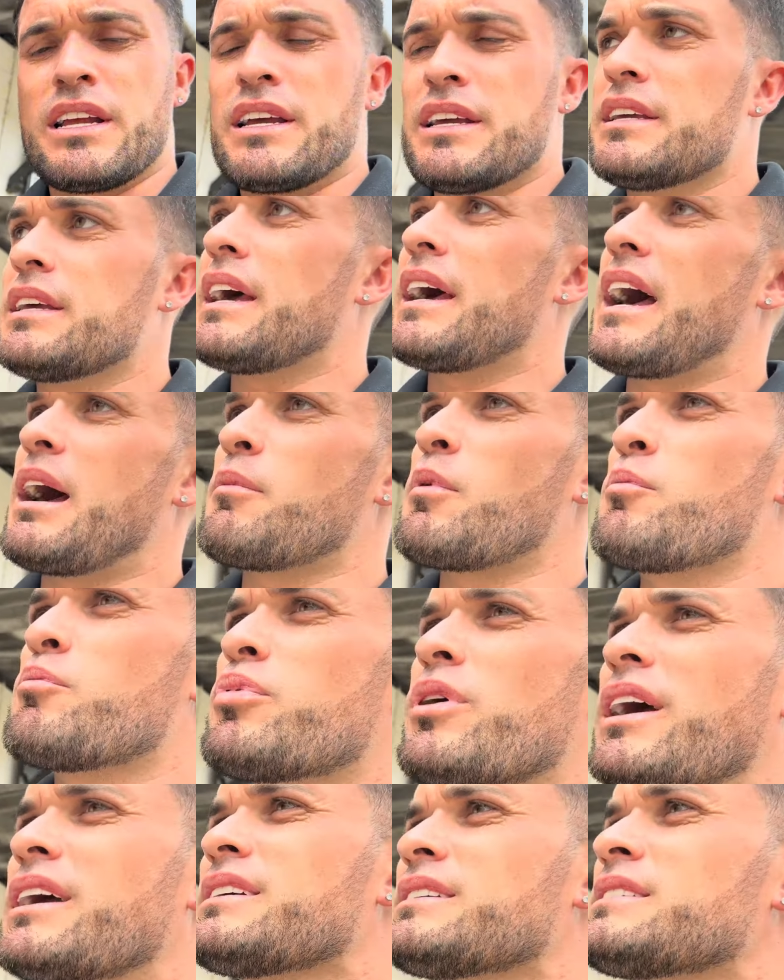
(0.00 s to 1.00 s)
Yeah, I'm
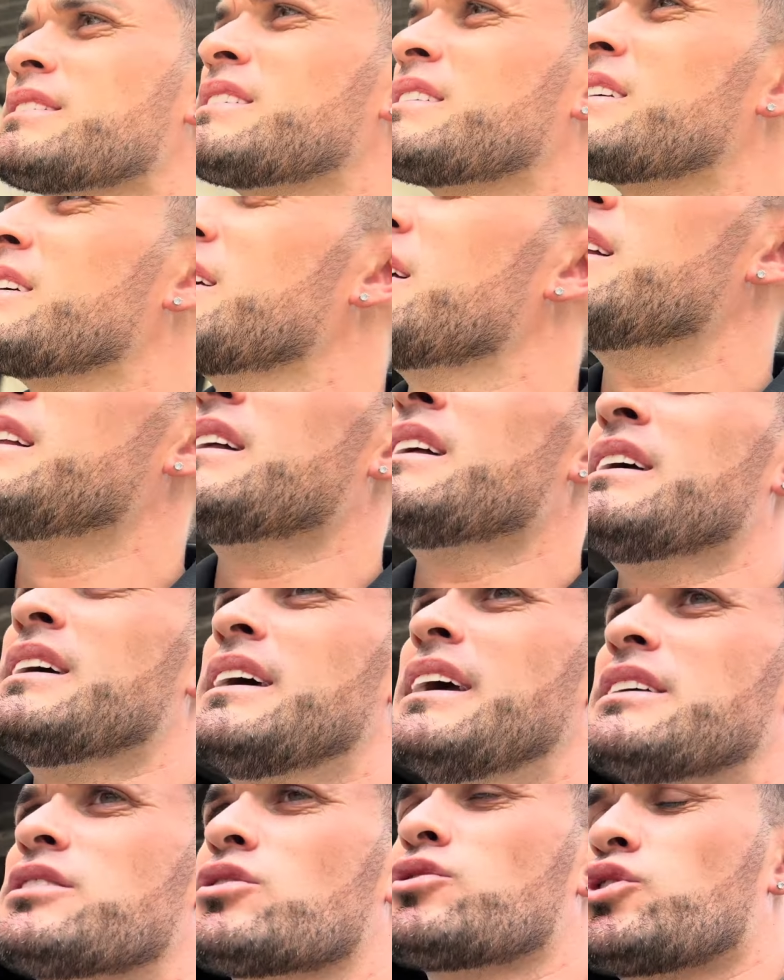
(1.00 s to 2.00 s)
impressed.
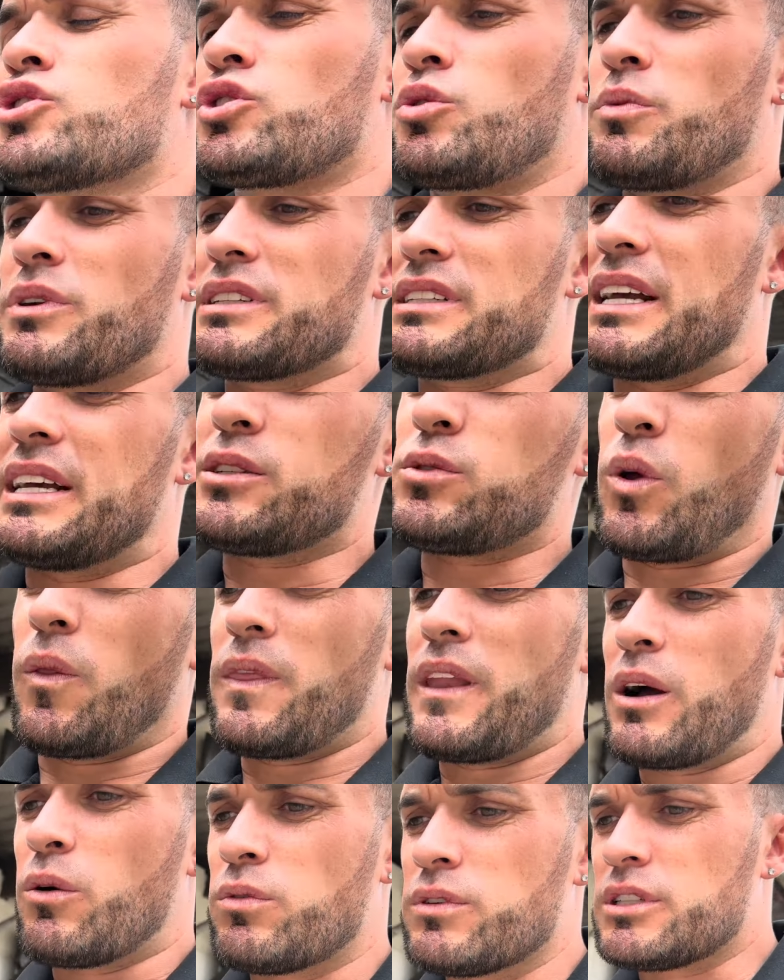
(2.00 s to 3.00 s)
He's just on his last one
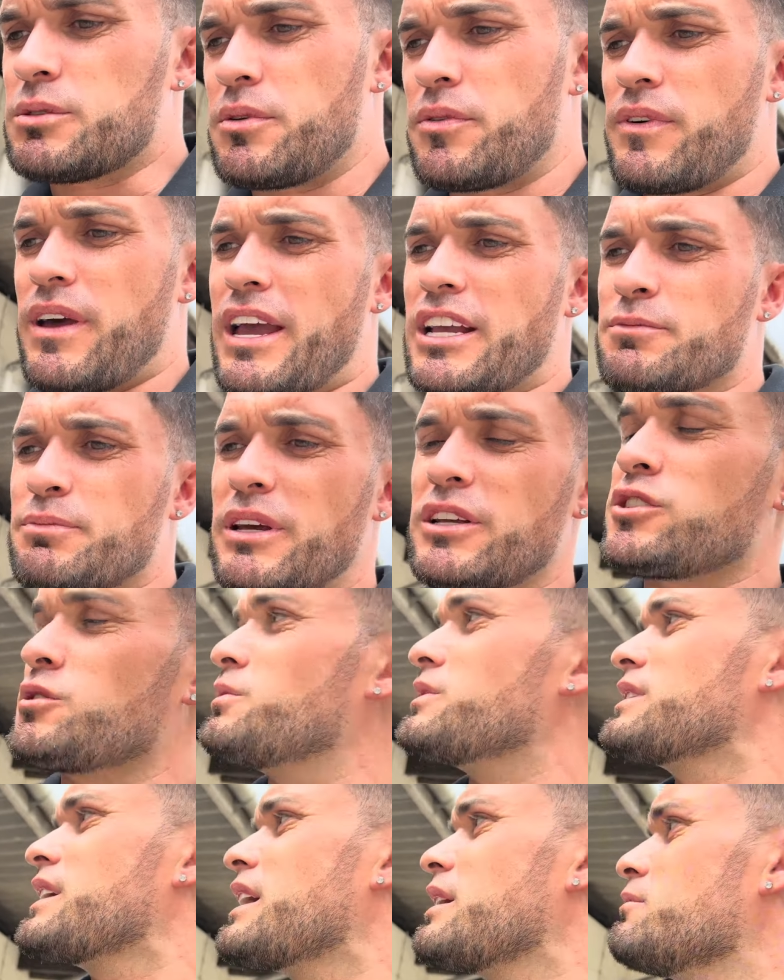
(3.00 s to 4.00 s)
now. To be fair, he's picked up
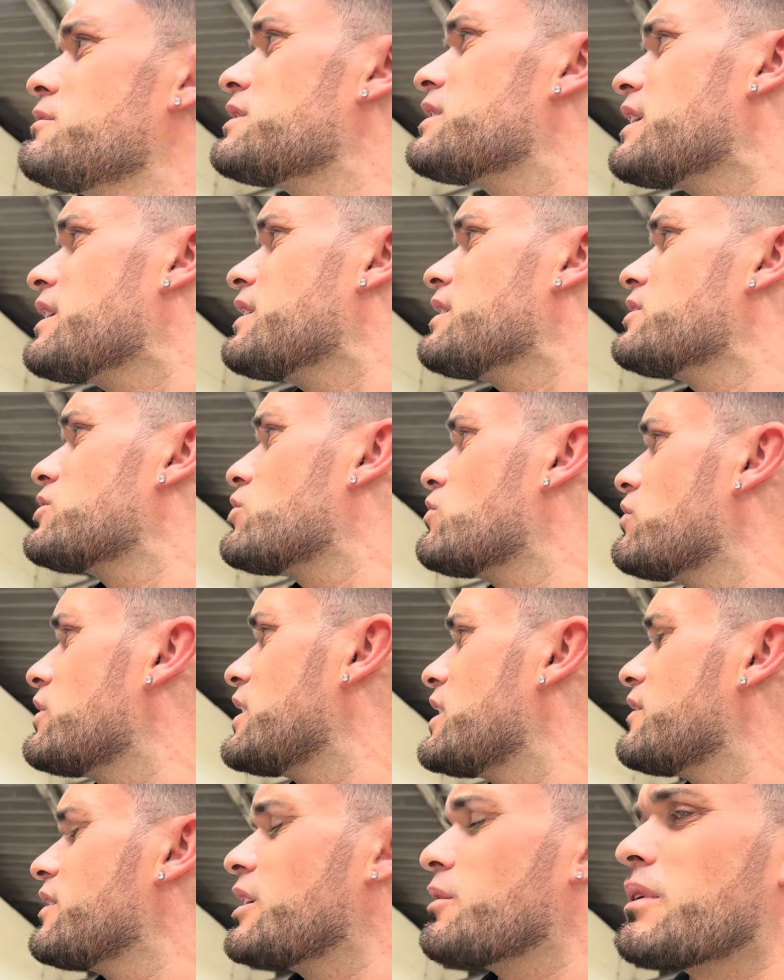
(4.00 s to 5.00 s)
his games there and he's done
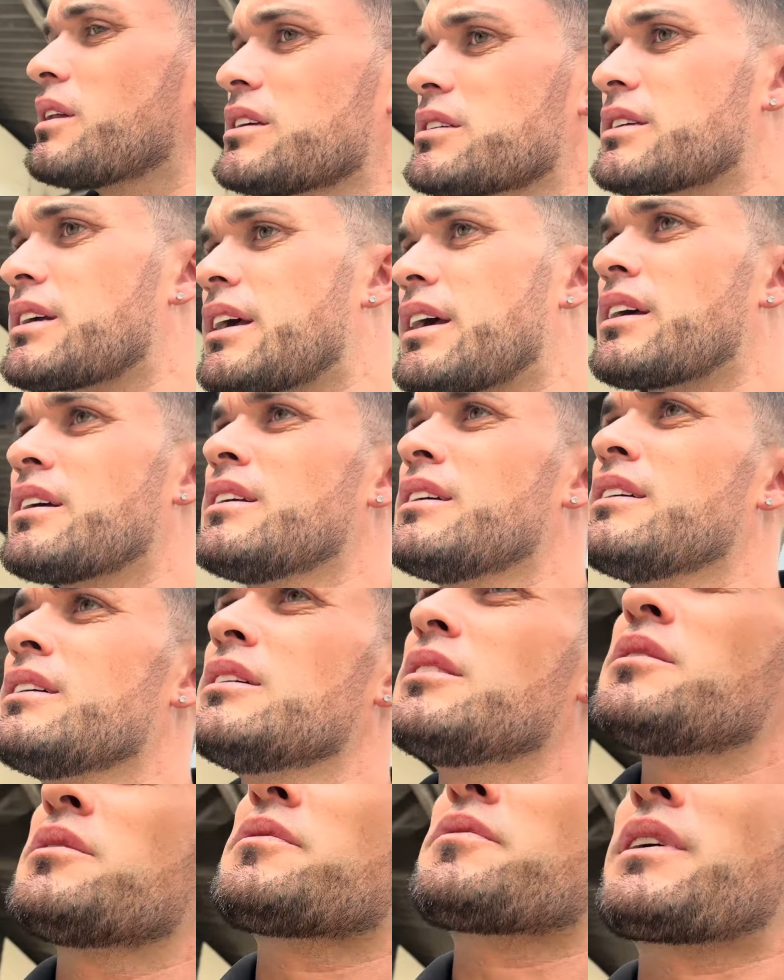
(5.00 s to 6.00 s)
really, really well as a
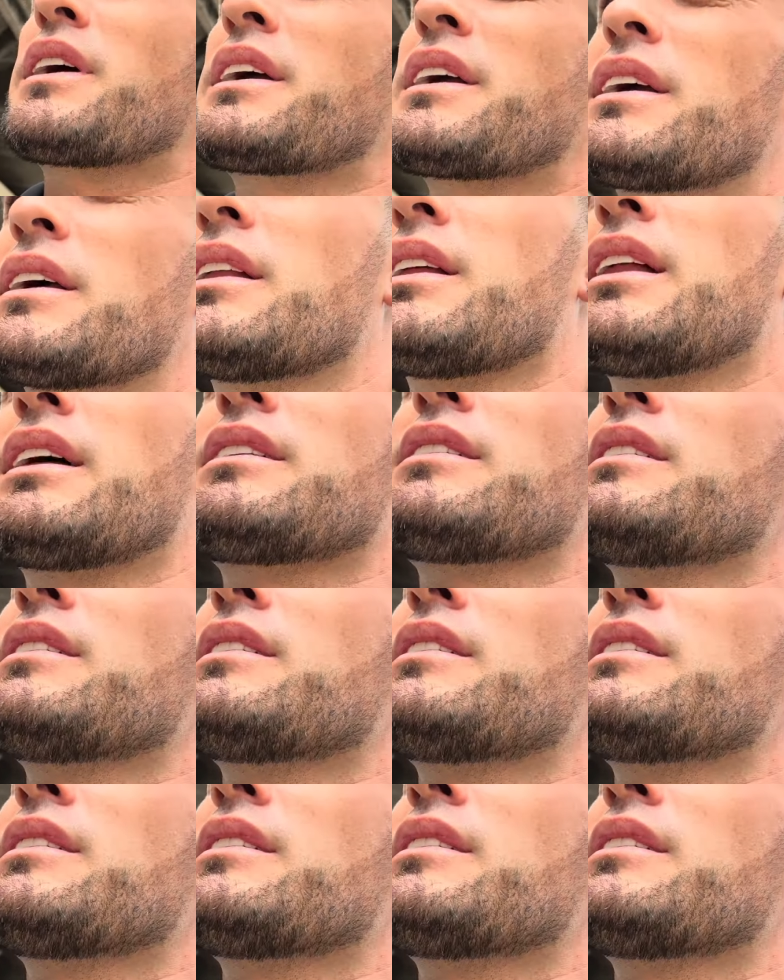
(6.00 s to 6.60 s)
Frankie the lad.